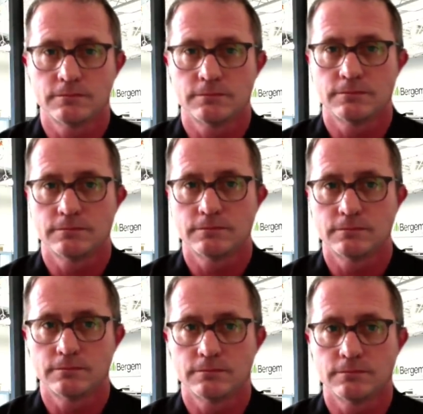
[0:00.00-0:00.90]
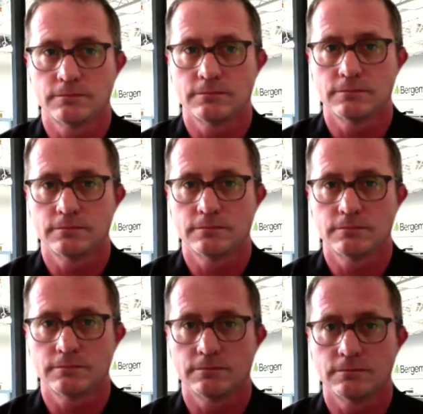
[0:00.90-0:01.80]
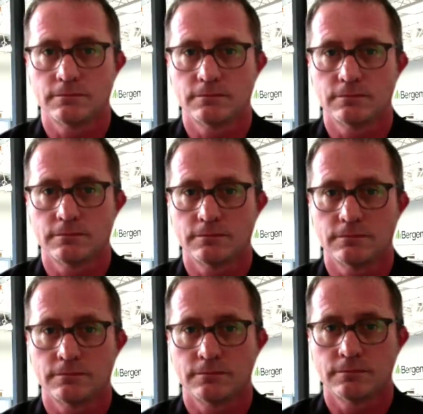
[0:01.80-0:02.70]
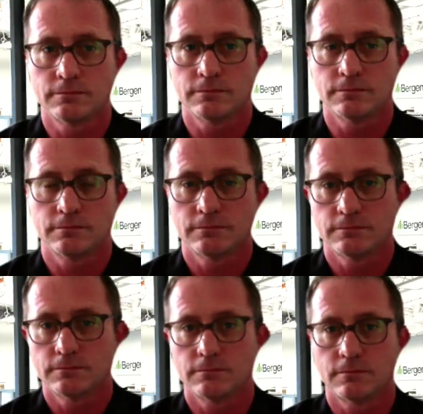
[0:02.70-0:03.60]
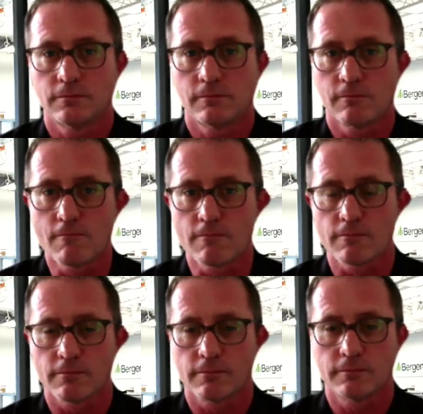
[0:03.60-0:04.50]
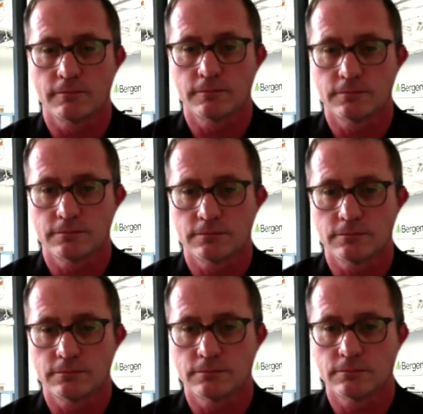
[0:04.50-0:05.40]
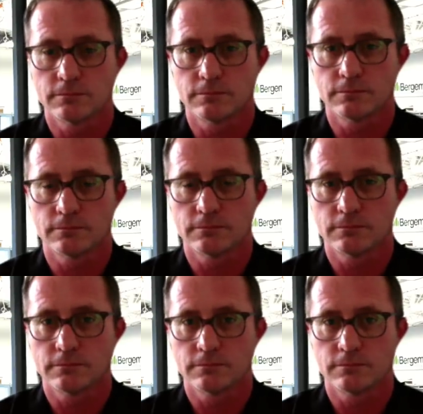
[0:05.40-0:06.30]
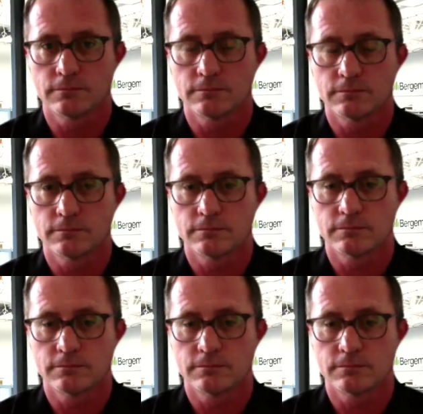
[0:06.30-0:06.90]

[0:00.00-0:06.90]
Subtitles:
This person isn't speaking.